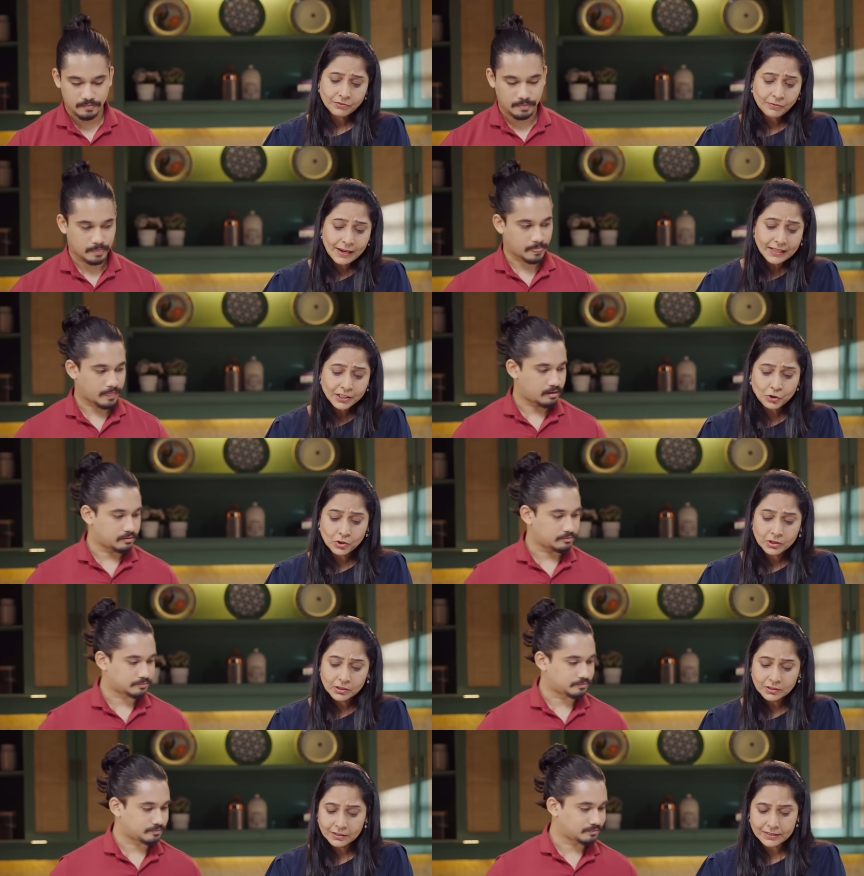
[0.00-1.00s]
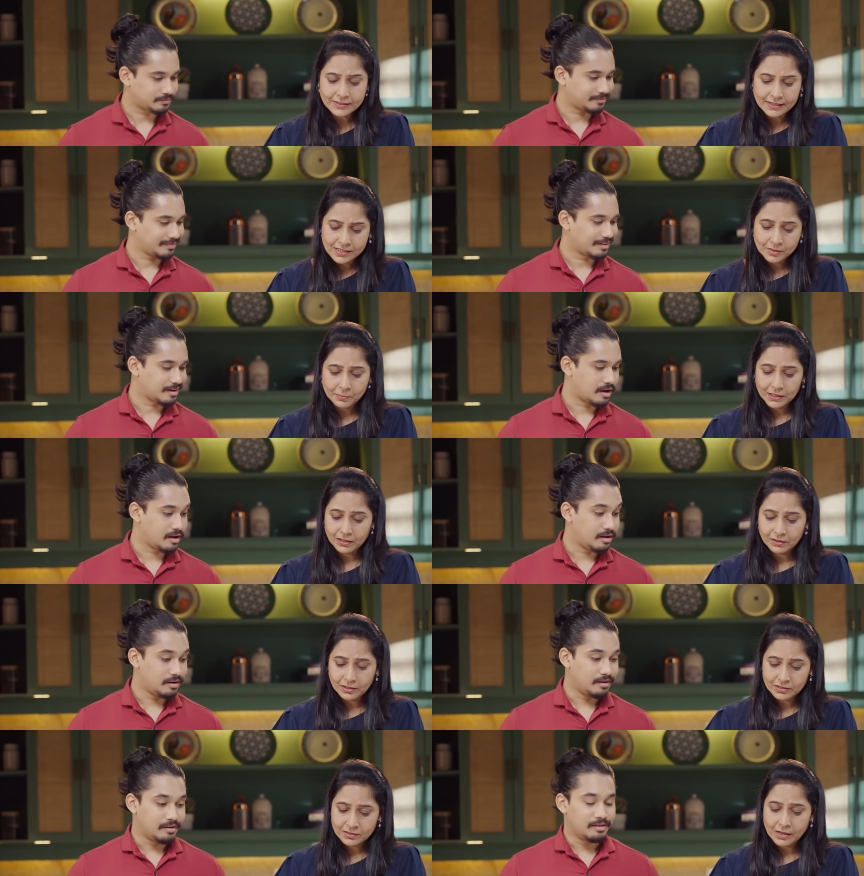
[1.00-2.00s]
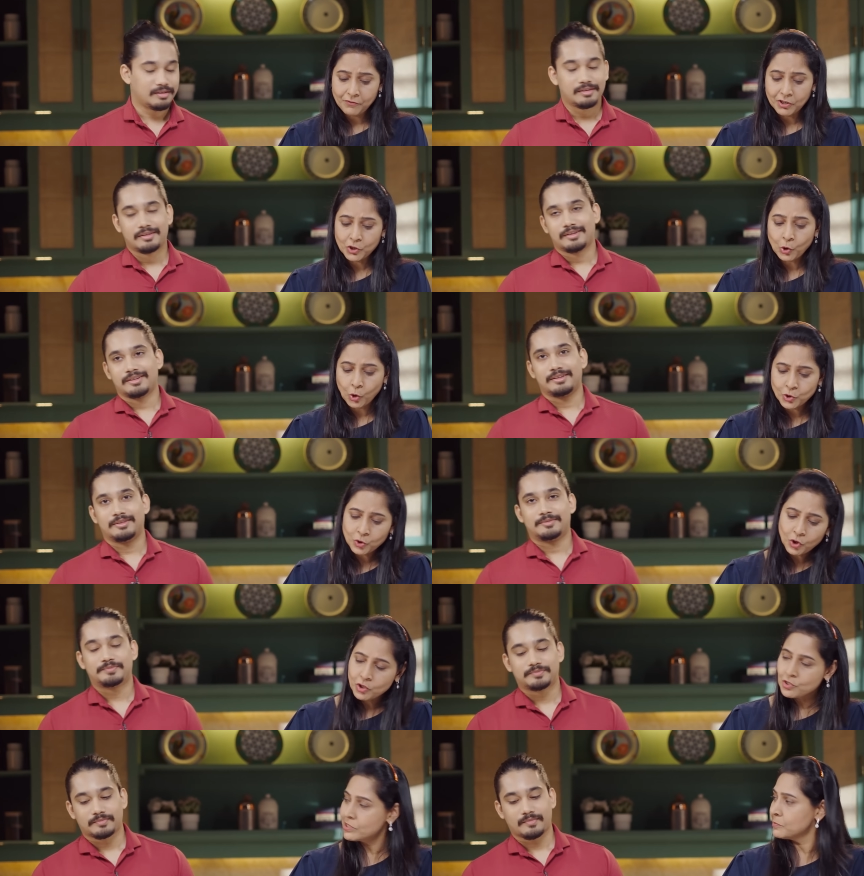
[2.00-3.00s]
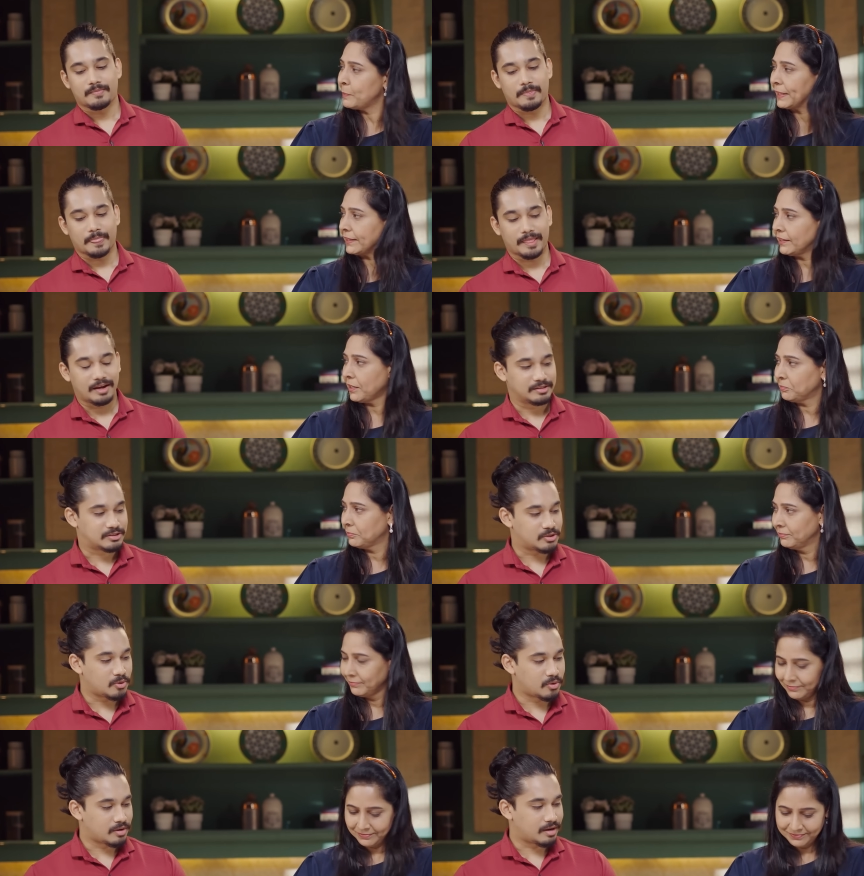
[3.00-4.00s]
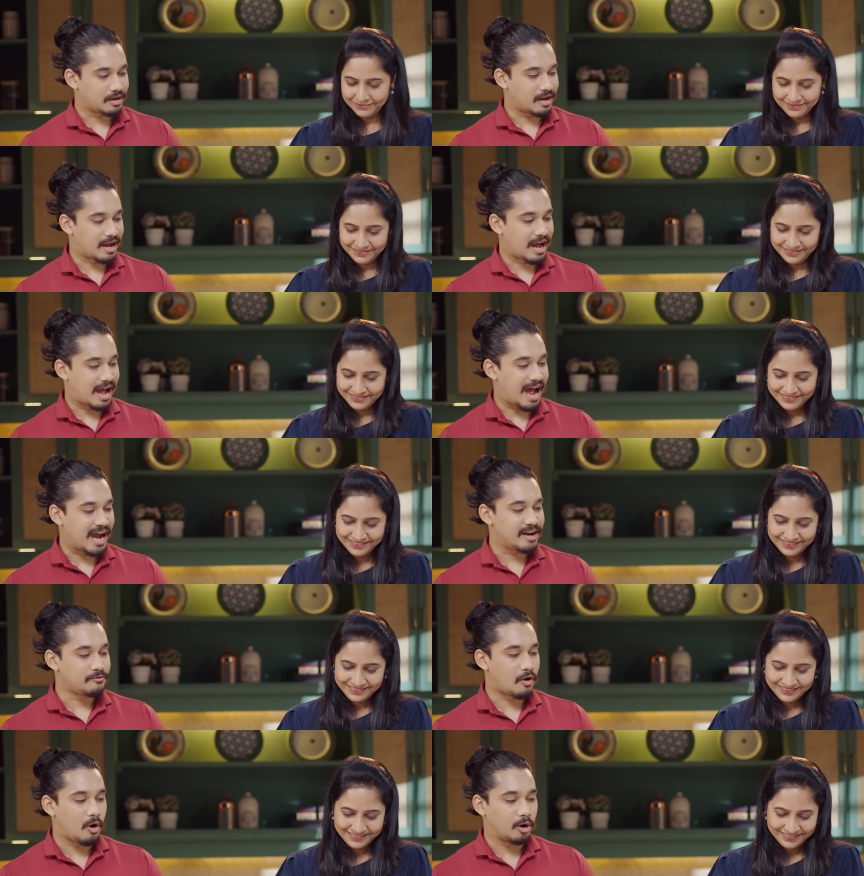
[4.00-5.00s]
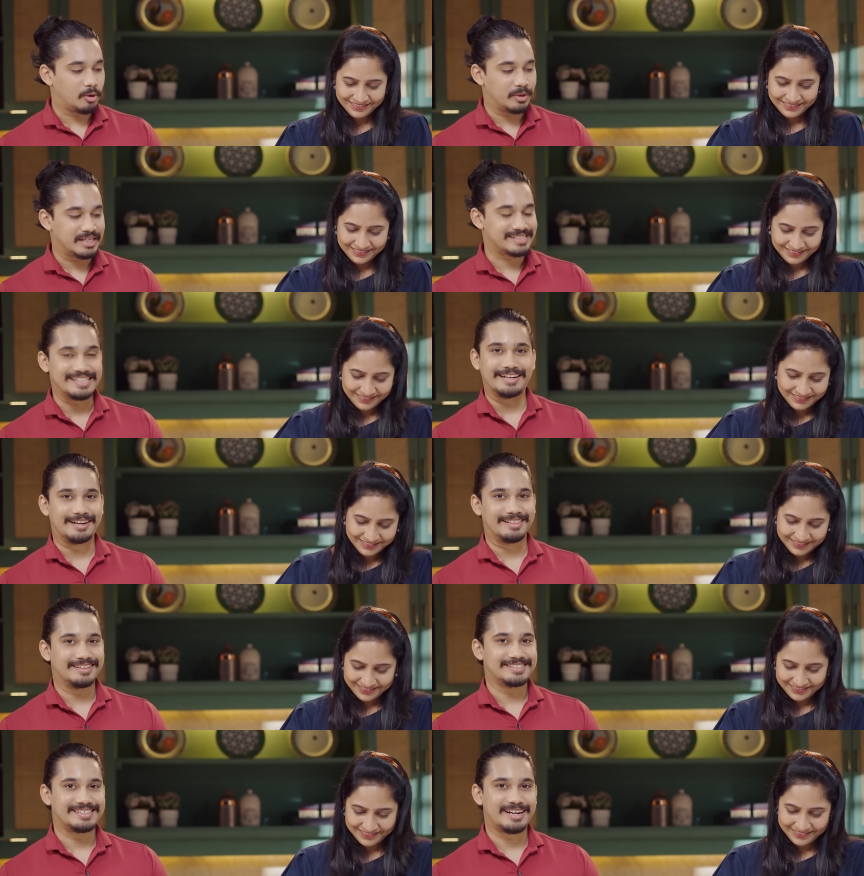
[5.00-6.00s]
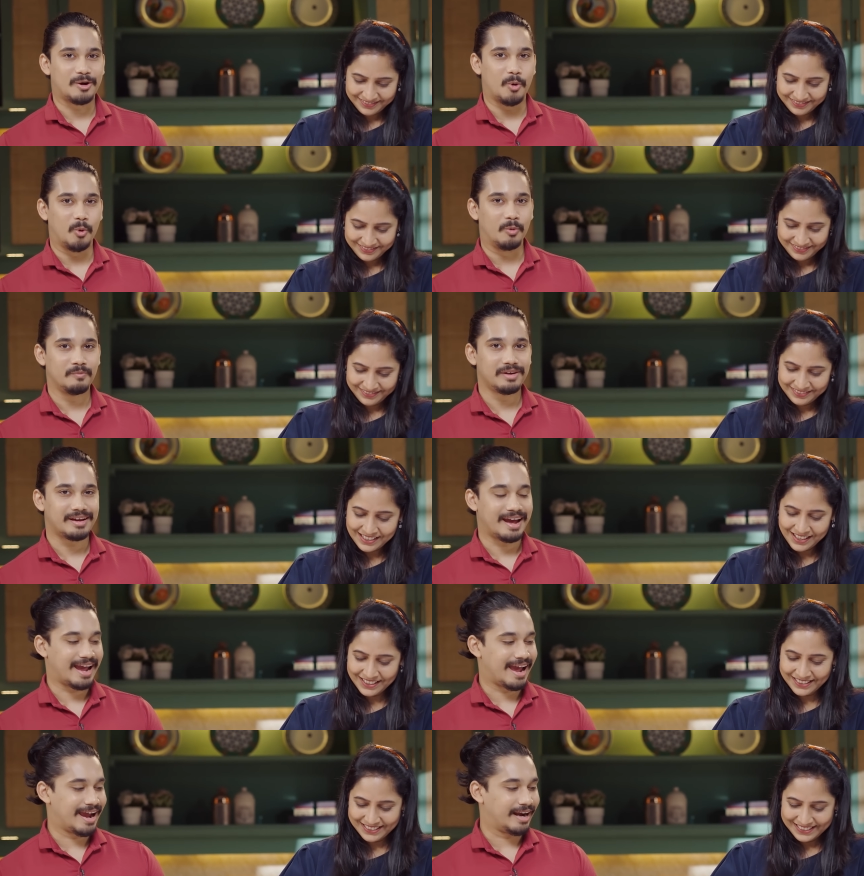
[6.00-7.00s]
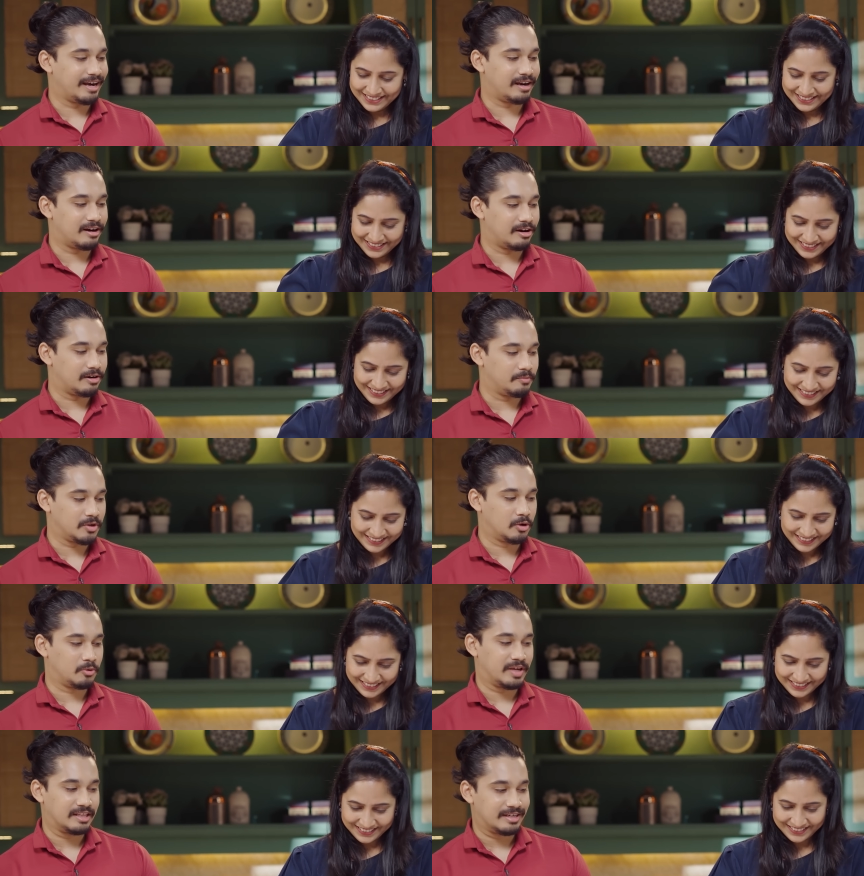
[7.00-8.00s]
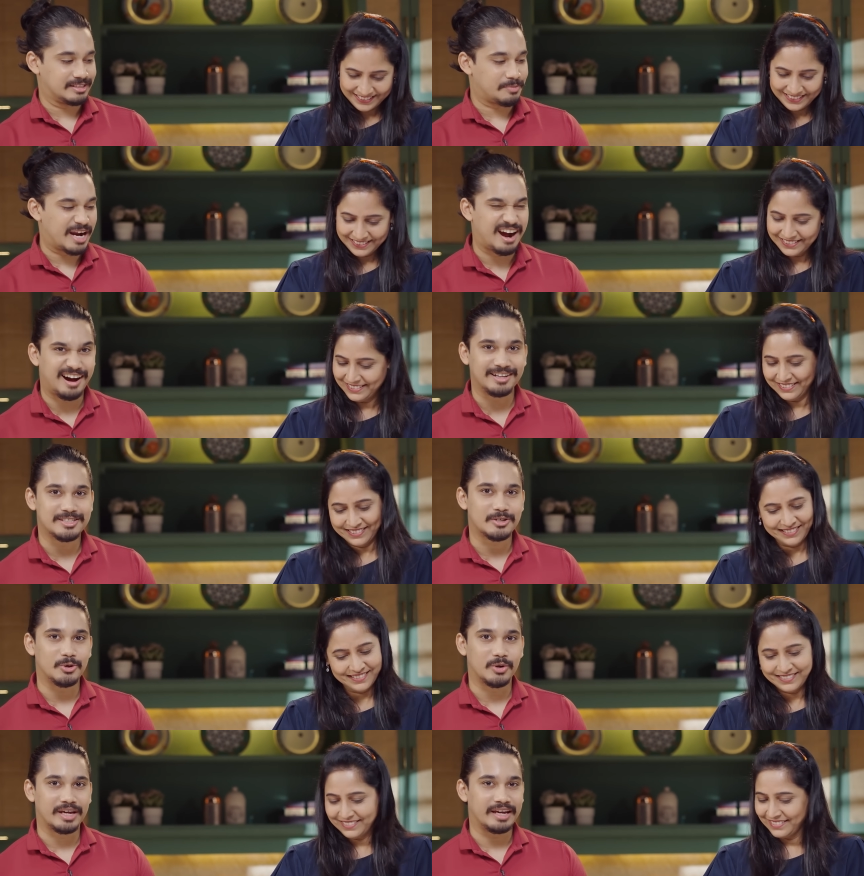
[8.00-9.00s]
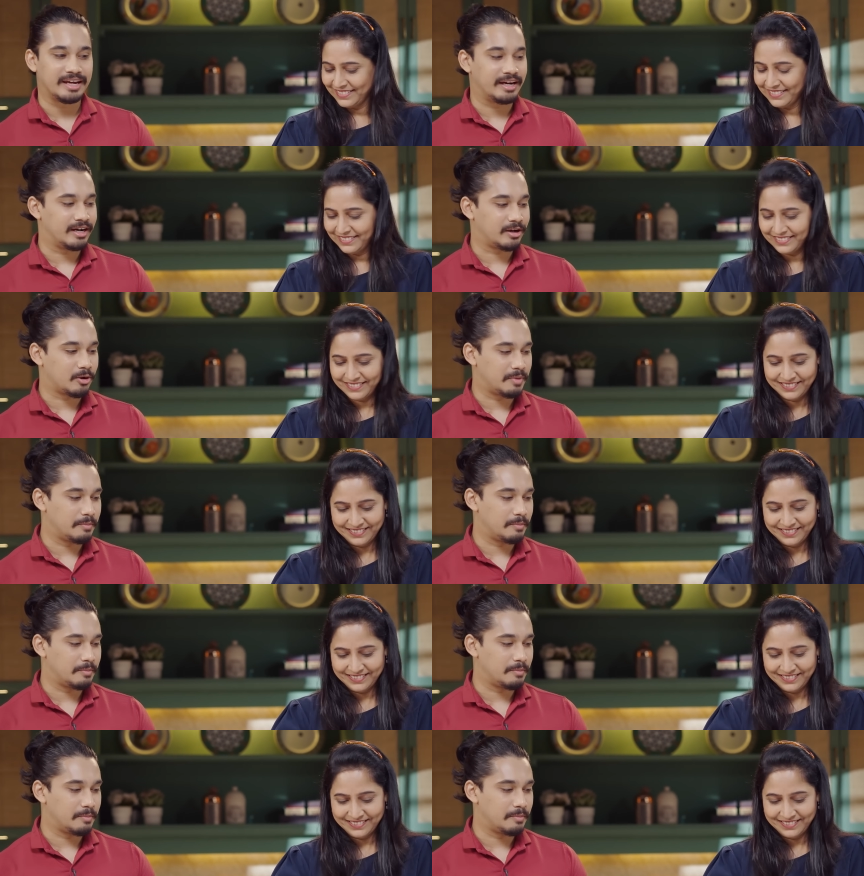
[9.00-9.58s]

Speaker 1: Where did you learn this recipe? Someone taught you or you just picked it up?
Speaker 2: So I've always eaten this at home, and uh, you know whether it's my aunt's cooking it or